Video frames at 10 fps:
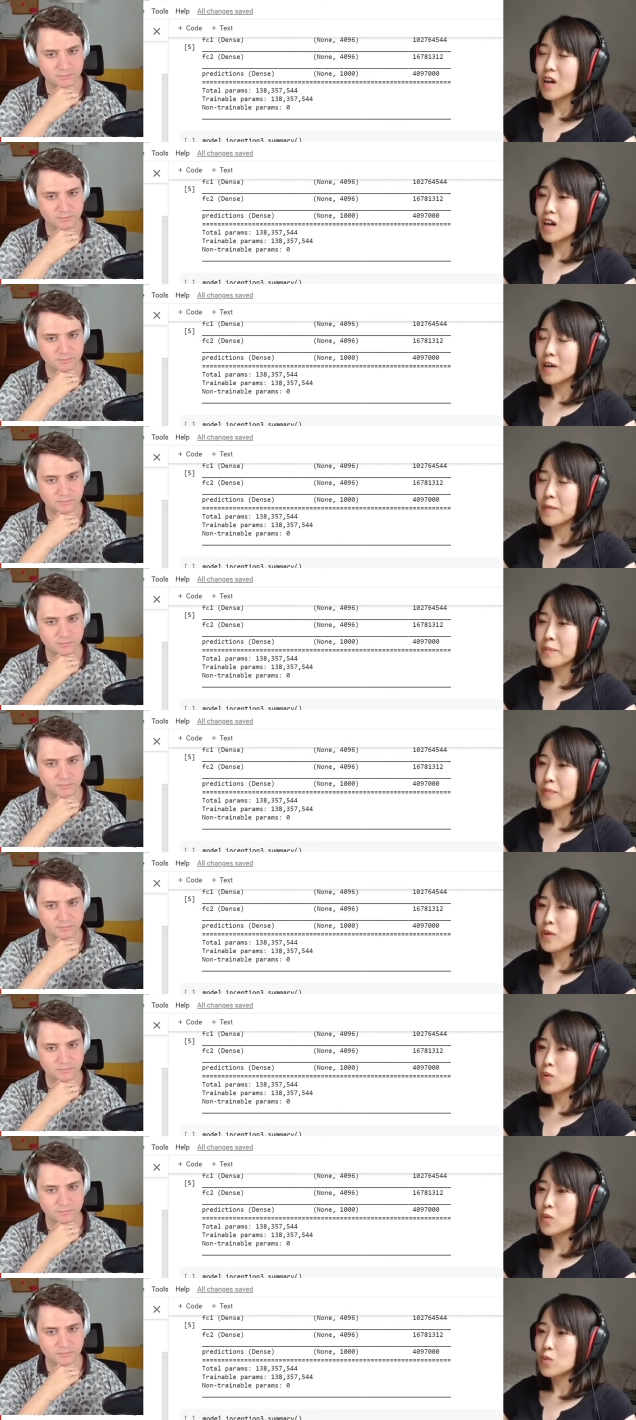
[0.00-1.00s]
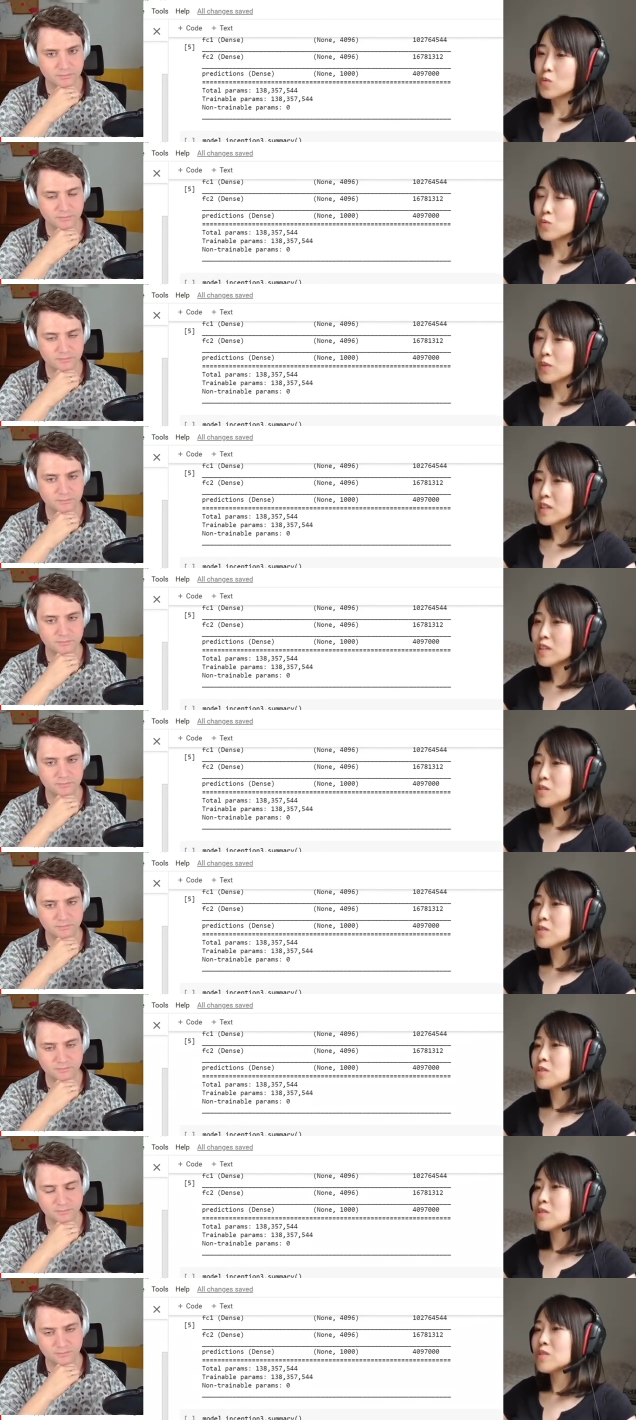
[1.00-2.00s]
Speaker 1: We need
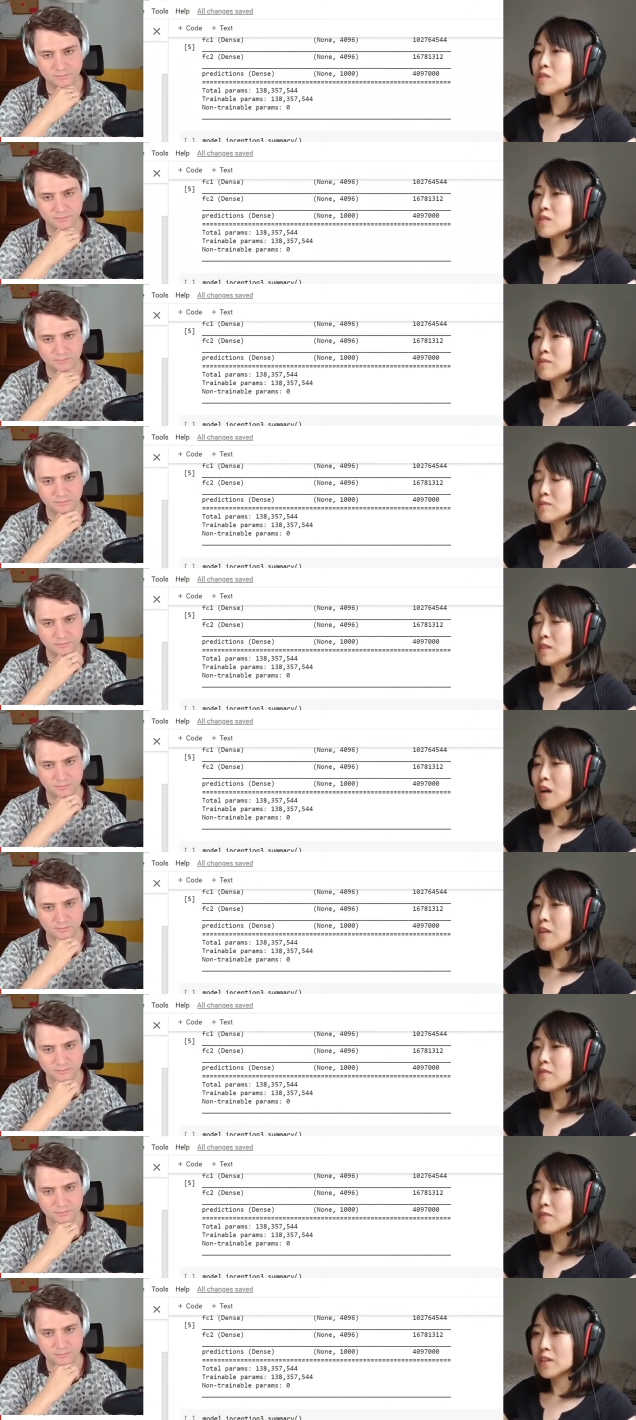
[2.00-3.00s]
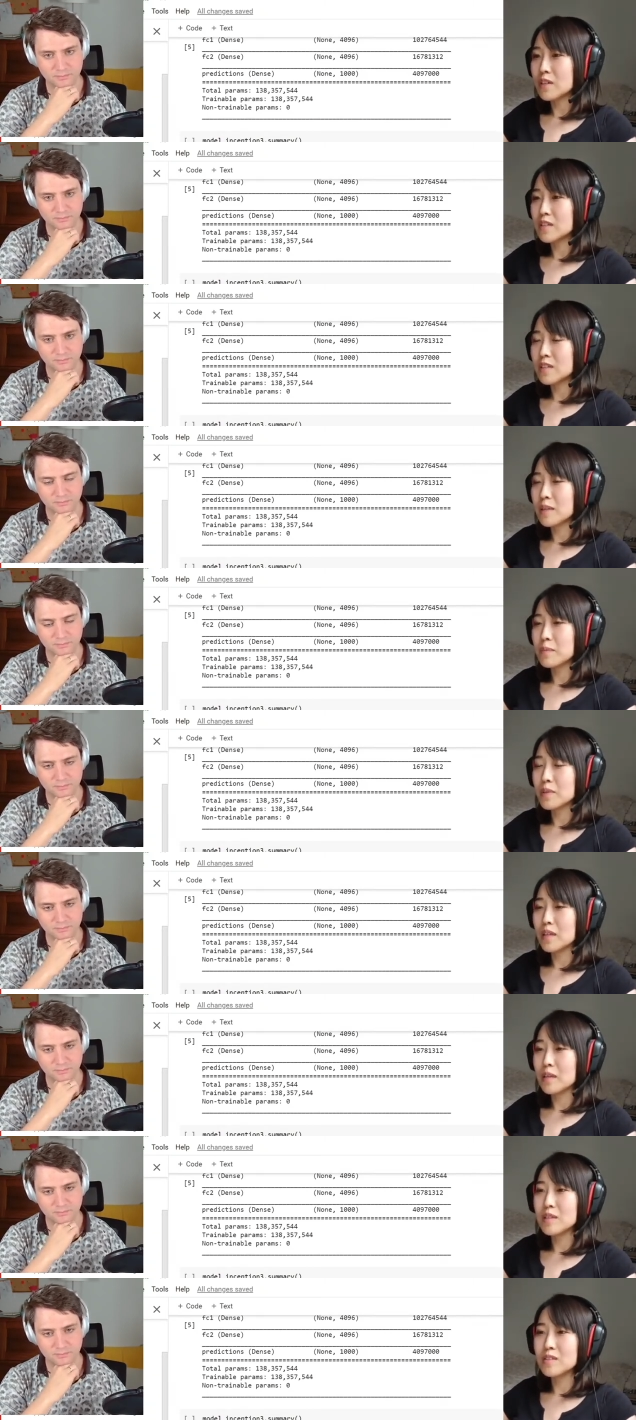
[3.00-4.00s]
to convert
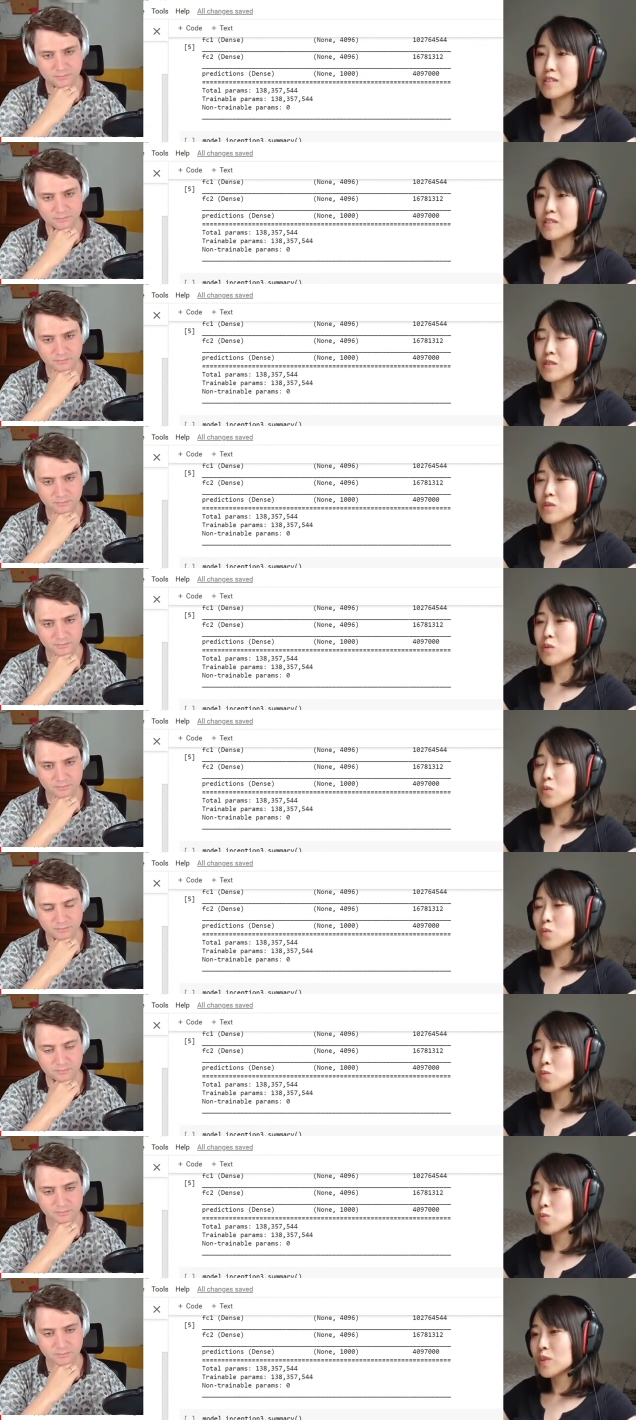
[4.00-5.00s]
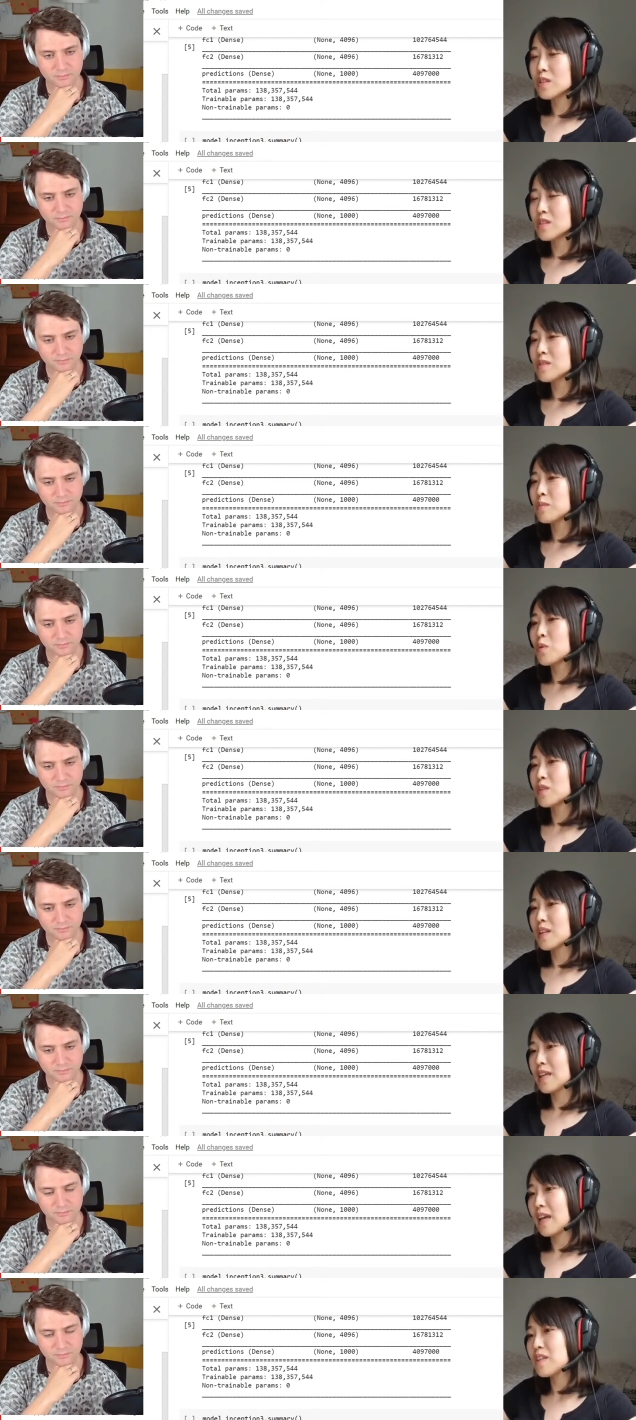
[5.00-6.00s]
input images which
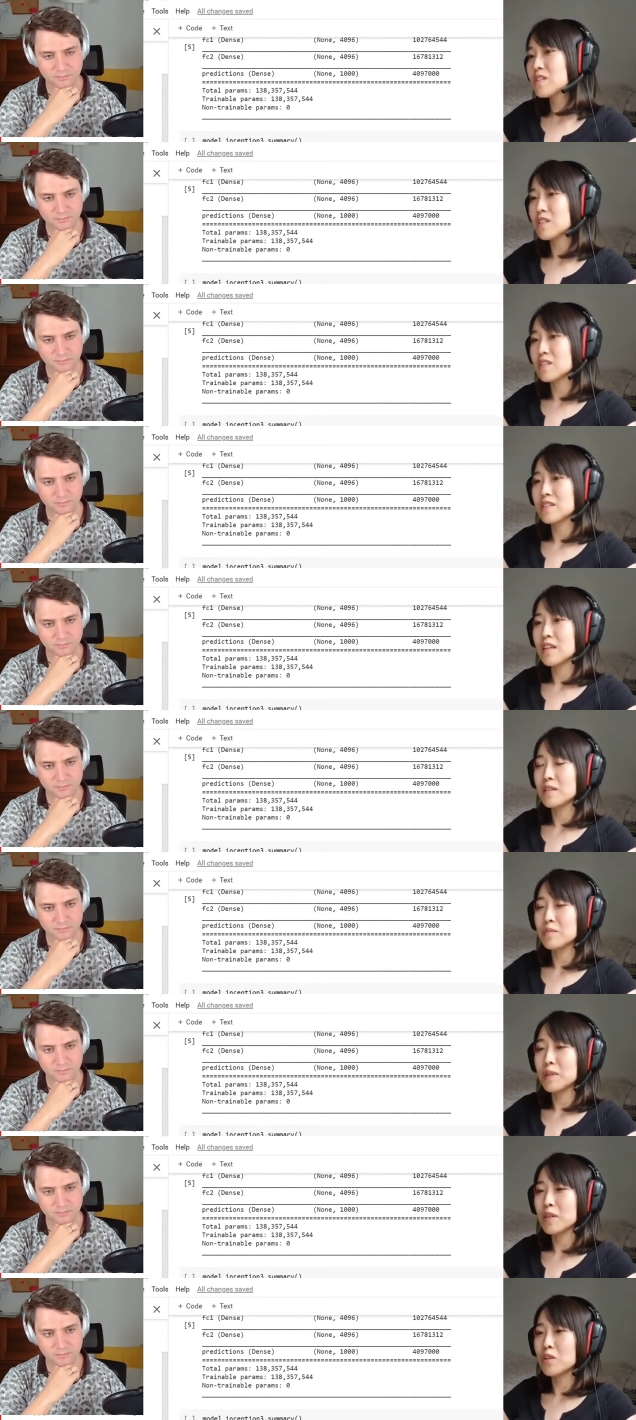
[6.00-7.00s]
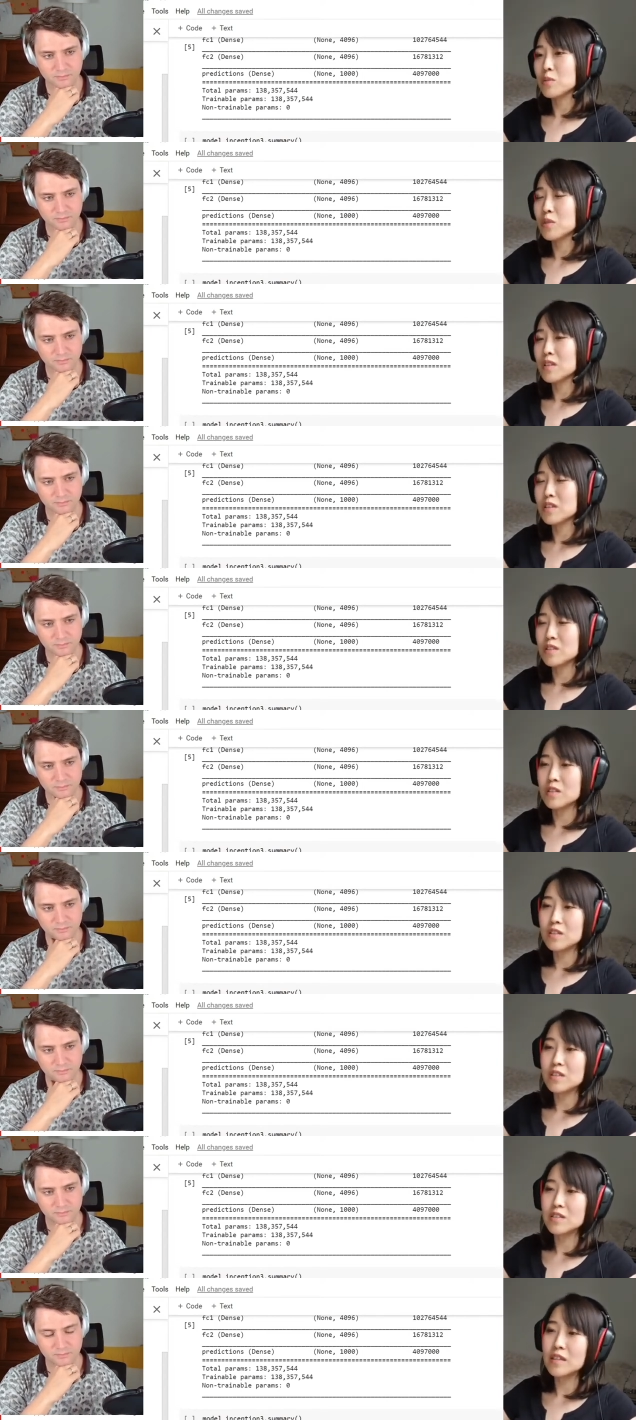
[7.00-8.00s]
model can understand, because model doesn't
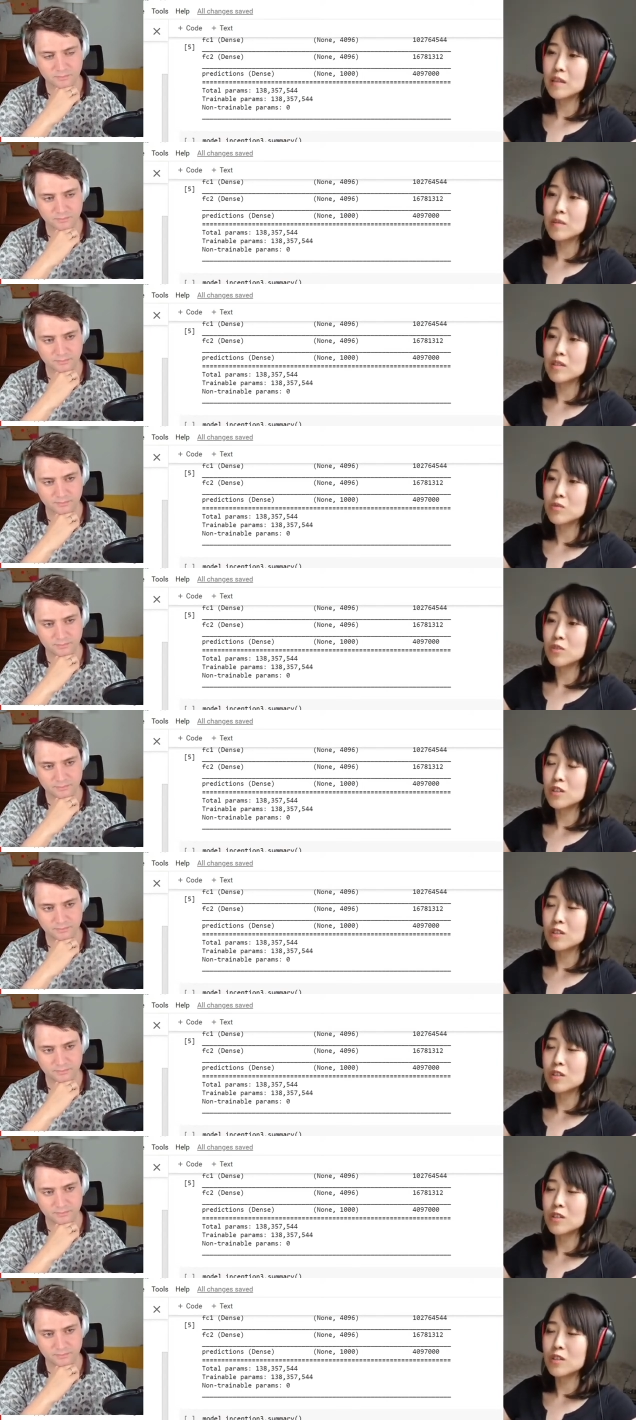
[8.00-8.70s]
understand image.